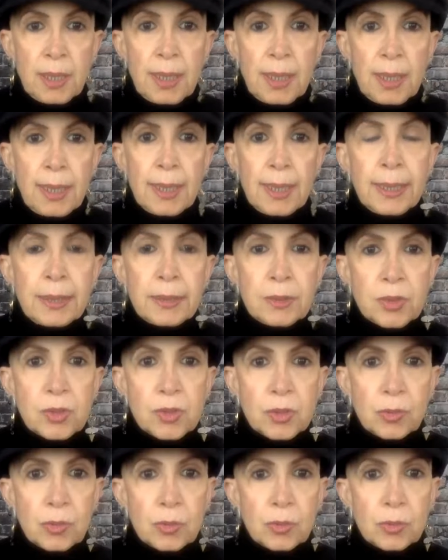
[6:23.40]

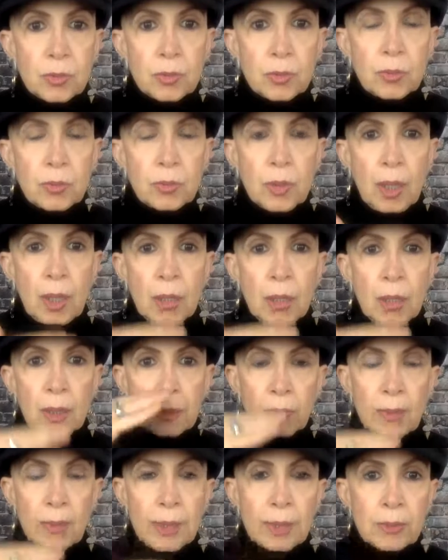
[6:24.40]
into a
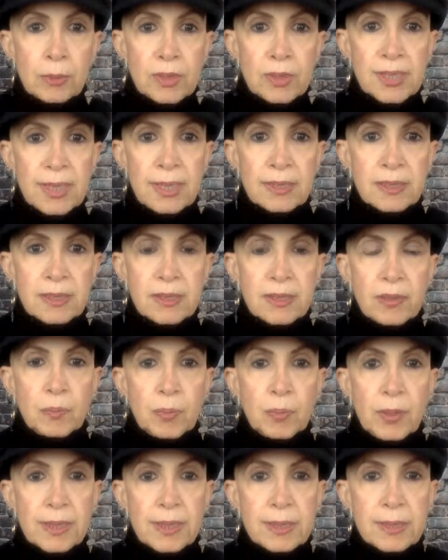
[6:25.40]
greater sense of
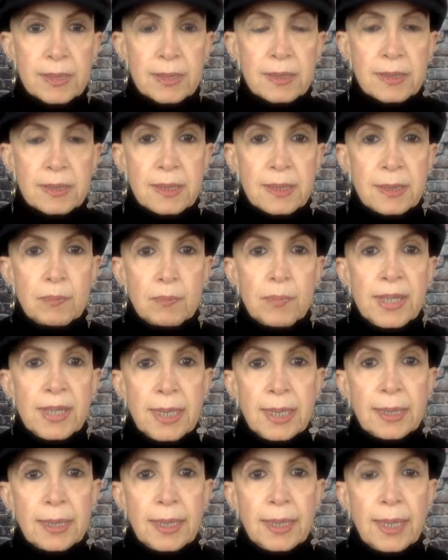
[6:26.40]
presence and
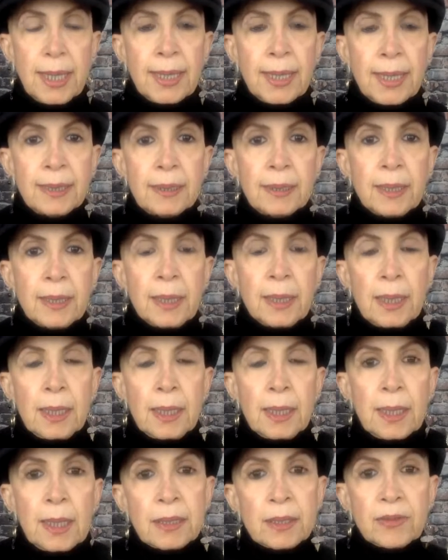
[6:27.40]
being. And
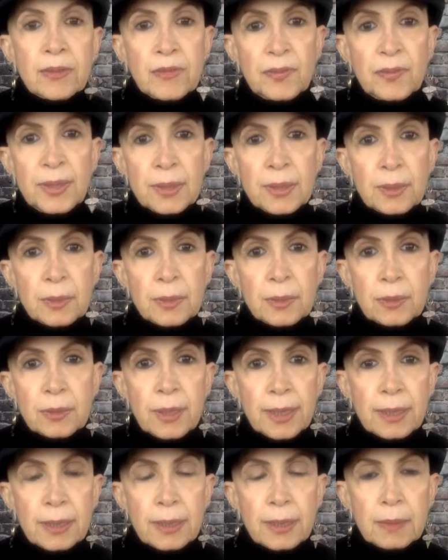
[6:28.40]
the fear
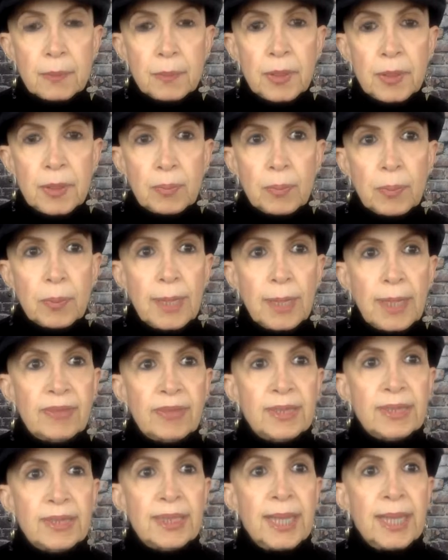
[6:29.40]
that people have
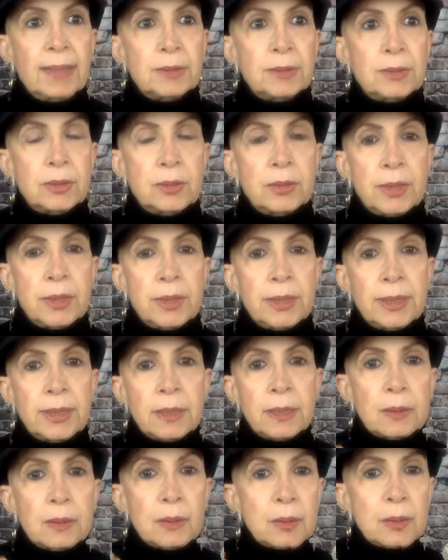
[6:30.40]
encountered
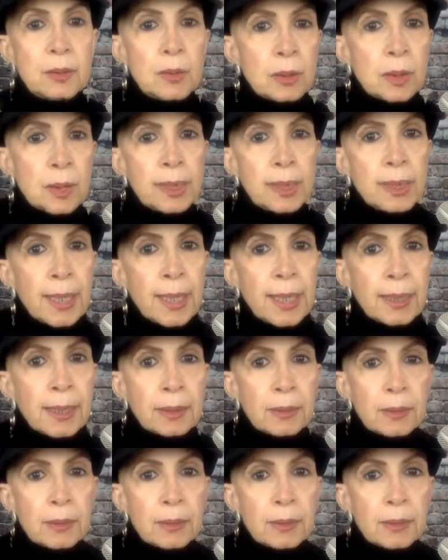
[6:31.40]
in looking at